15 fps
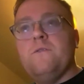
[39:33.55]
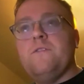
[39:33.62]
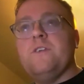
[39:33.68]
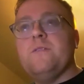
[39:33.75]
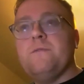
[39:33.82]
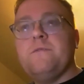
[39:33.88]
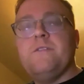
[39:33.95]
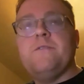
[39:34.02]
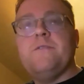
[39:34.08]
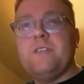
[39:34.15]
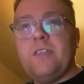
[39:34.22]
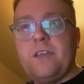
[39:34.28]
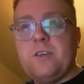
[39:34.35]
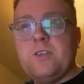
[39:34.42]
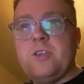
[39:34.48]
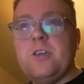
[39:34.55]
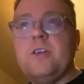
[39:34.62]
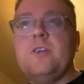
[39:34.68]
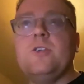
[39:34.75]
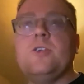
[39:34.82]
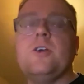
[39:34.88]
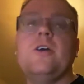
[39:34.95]
for next
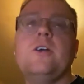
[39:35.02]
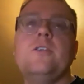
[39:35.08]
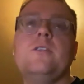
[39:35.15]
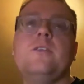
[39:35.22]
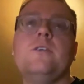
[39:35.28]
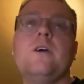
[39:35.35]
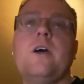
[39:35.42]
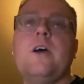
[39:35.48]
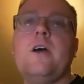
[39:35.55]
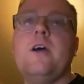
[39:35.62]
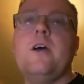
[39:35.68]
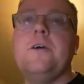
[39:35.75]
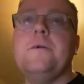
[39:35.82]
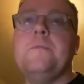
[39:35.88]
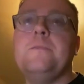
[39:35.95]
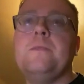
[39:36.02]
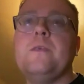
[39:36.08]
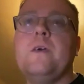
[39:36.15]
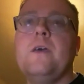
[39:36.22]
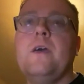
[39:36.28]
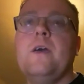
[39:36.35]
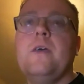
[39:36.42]
season,
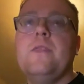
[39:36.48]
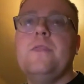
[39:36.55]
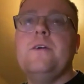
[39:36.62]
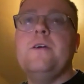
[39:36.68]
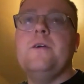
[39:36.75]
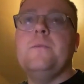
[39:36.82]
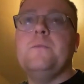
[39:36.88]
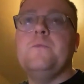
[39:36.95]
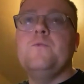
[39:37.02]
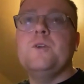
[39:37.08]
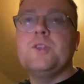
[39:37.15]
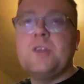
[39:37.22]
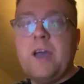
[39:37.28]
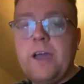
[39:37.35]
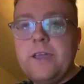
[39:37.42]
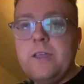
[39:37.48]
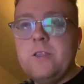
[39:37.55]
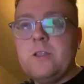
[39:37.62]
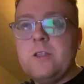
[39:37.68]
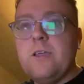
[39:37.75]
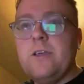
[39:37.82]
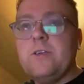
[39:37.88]
the
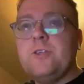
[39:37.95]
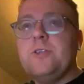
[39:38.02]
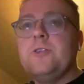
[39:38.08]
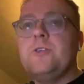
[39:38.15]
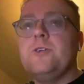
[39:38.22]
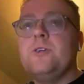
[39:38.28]
retained list.